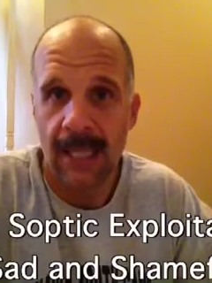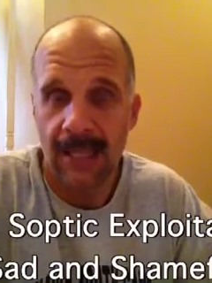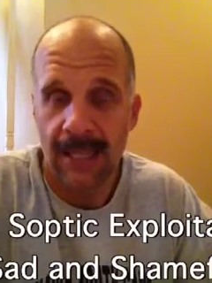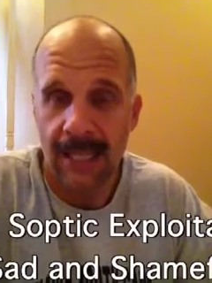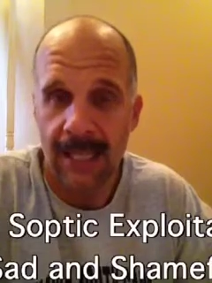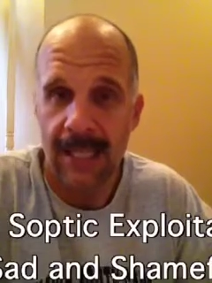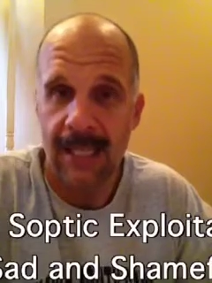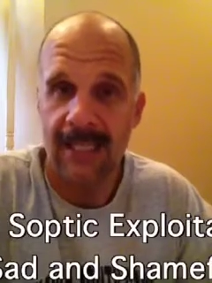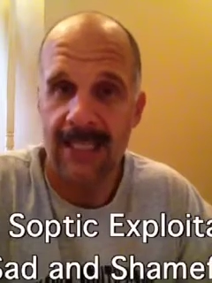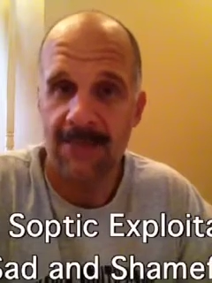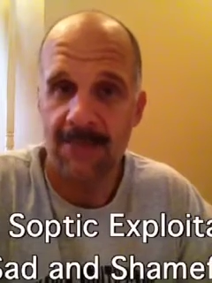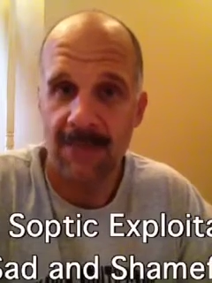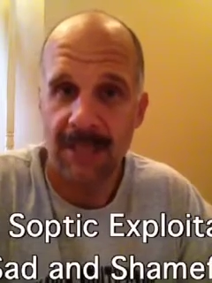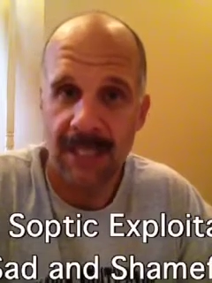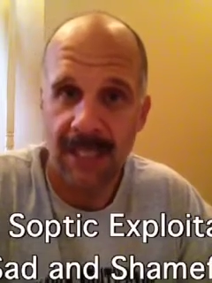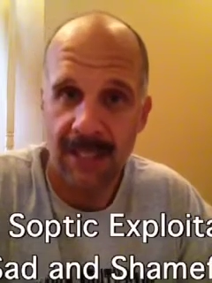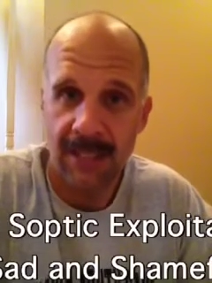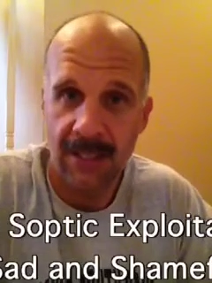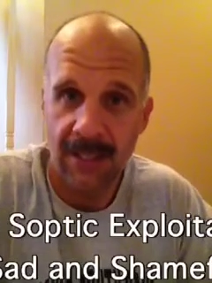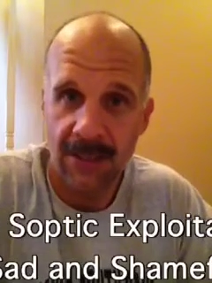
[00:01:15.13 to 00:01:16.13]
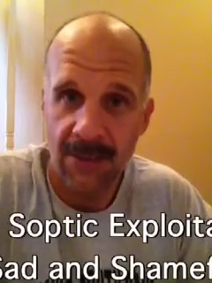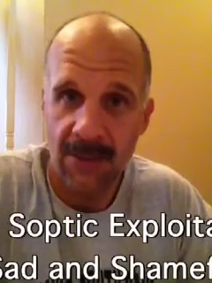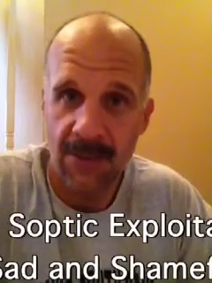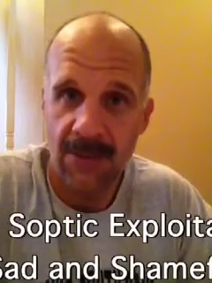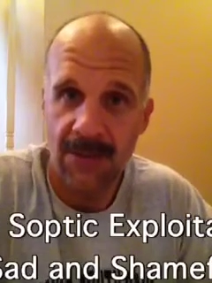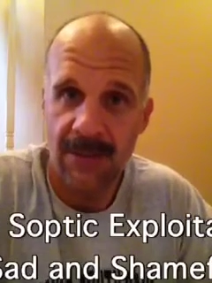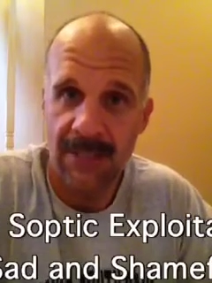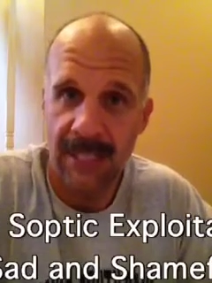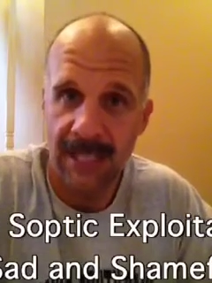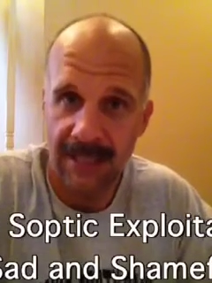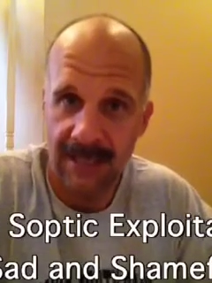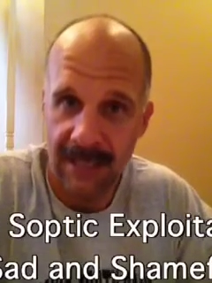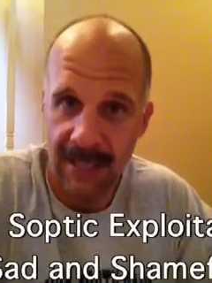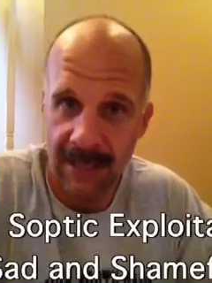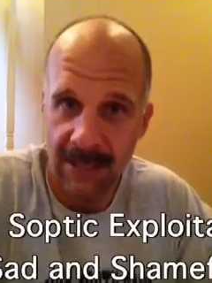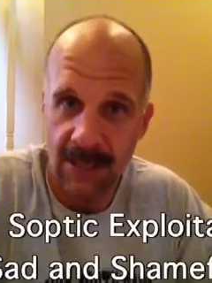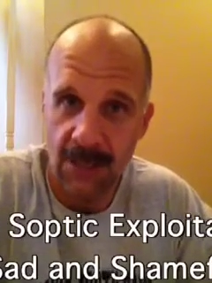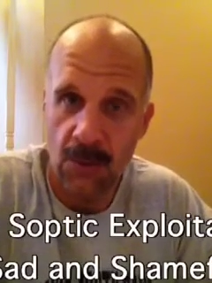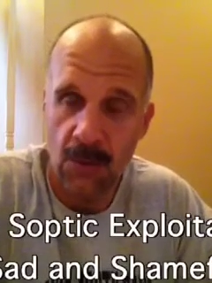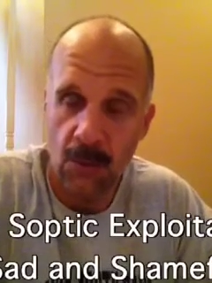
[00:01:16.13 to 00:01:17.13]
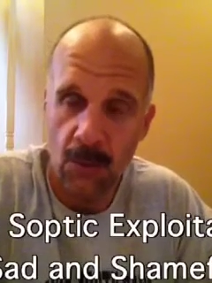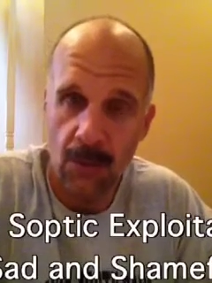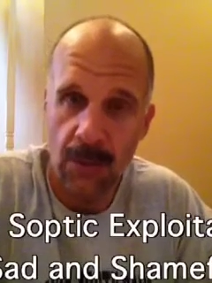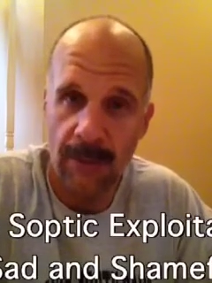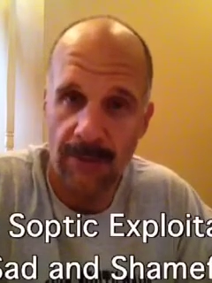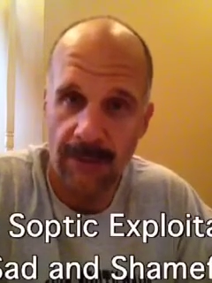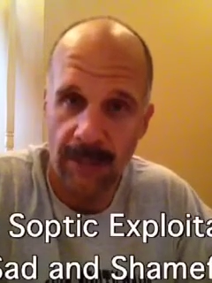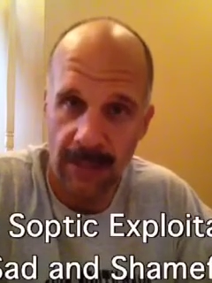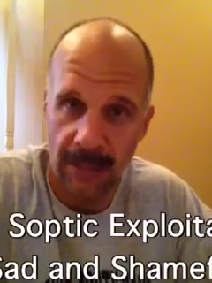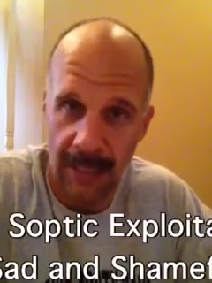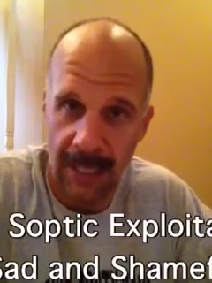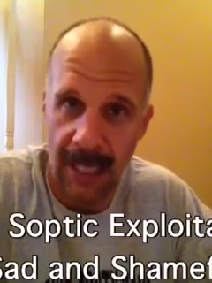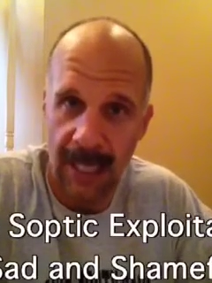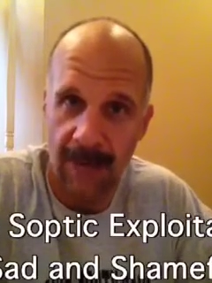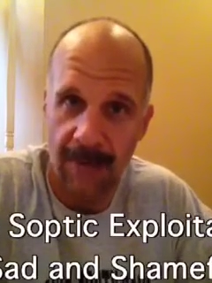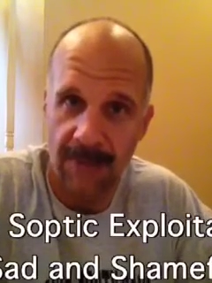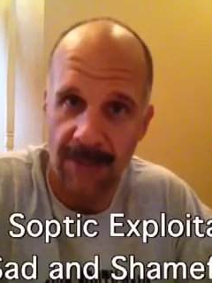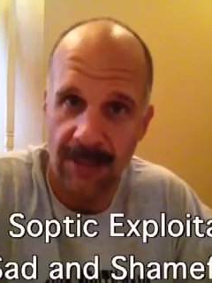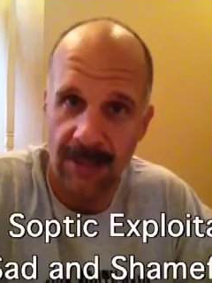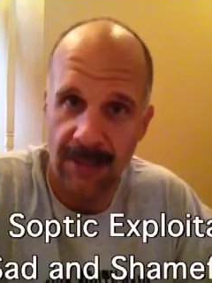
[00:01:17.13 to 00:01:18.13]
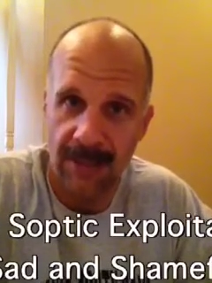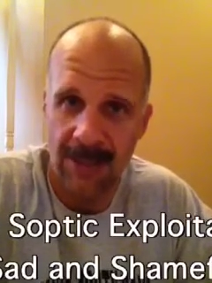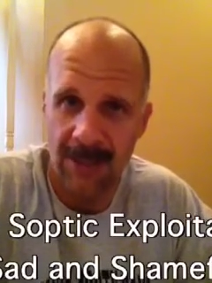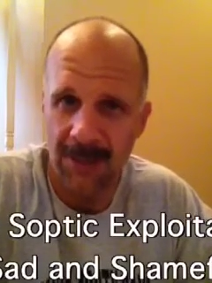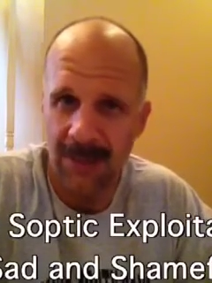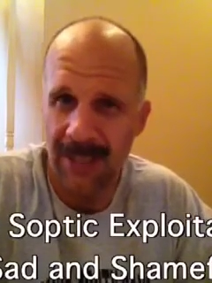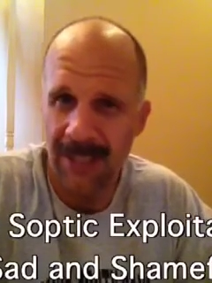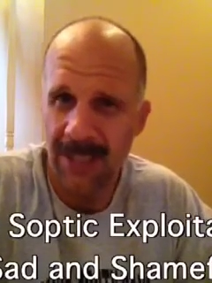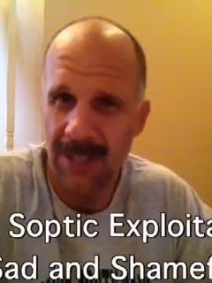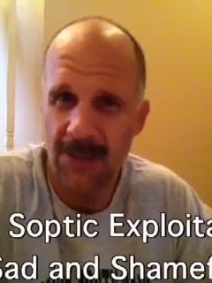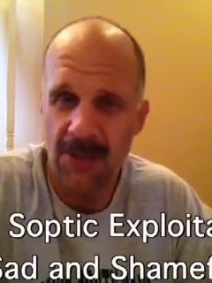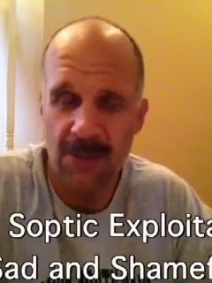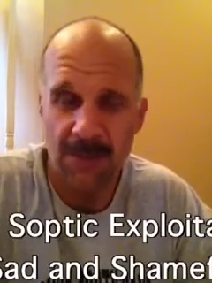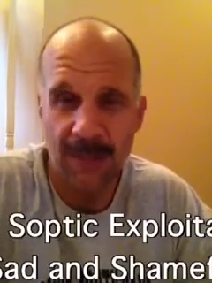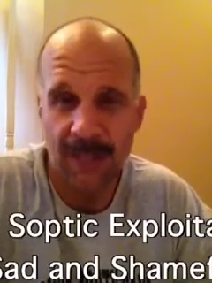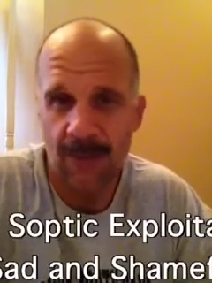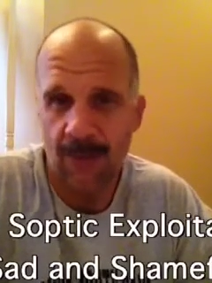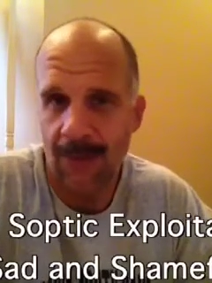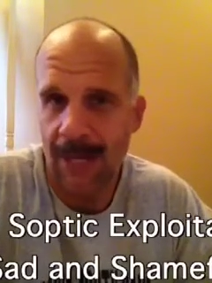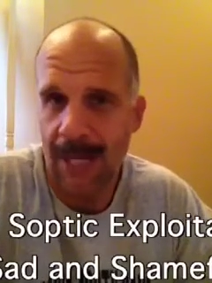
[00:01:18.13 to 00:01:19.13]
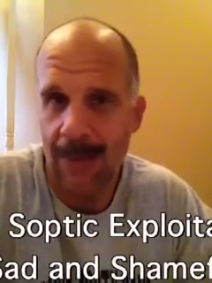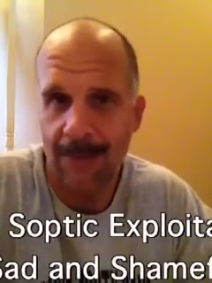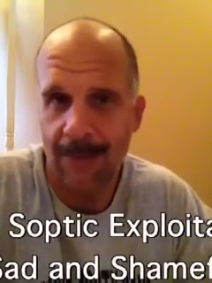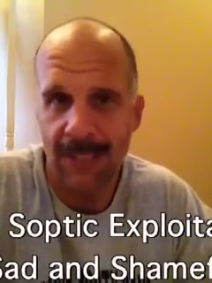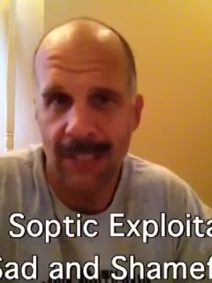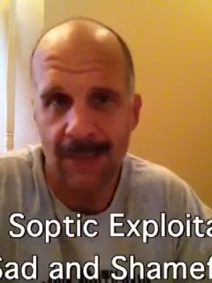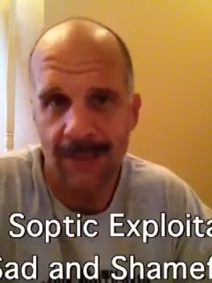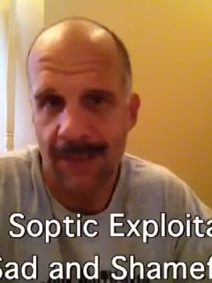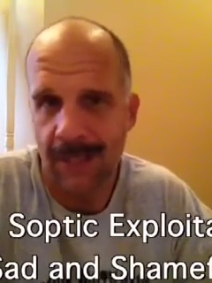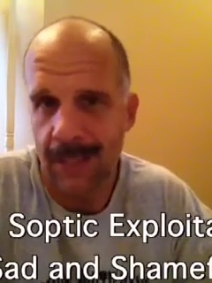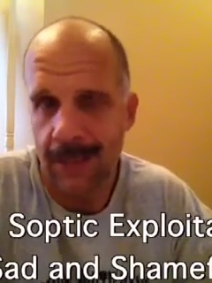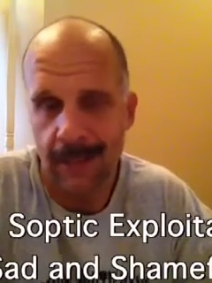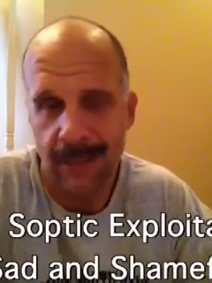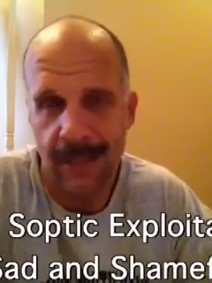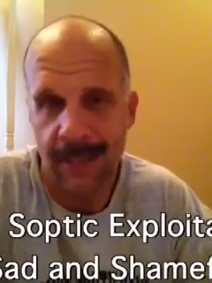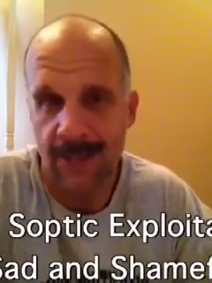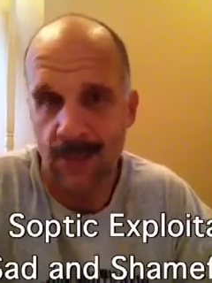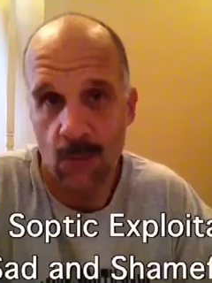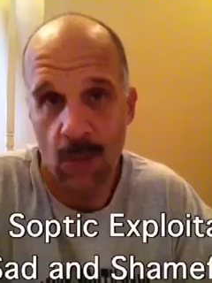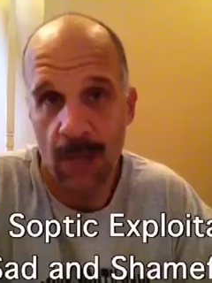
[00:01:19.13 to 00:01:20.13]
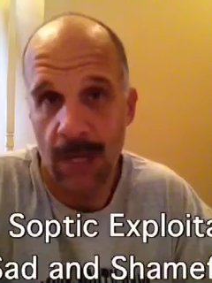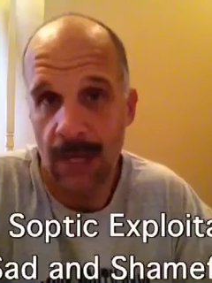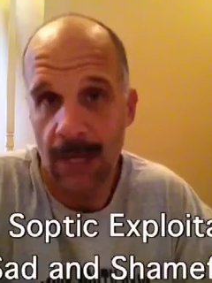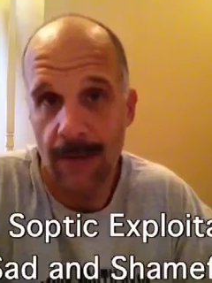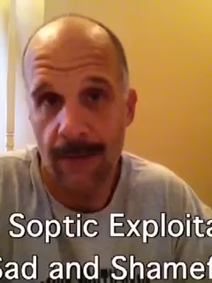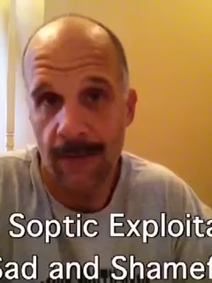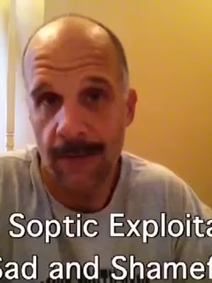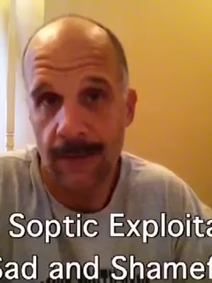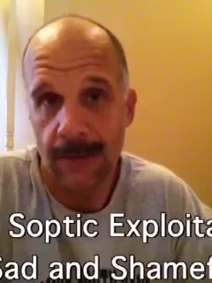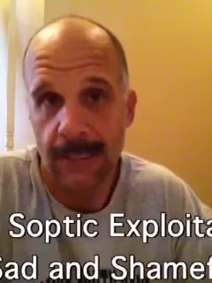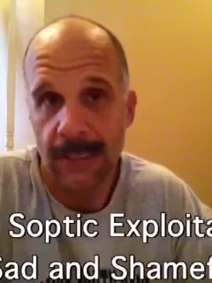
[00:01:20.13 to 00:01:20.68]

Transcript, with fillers: that he is being used as a tool of the left to accuse Mitt Romney of killing his wife.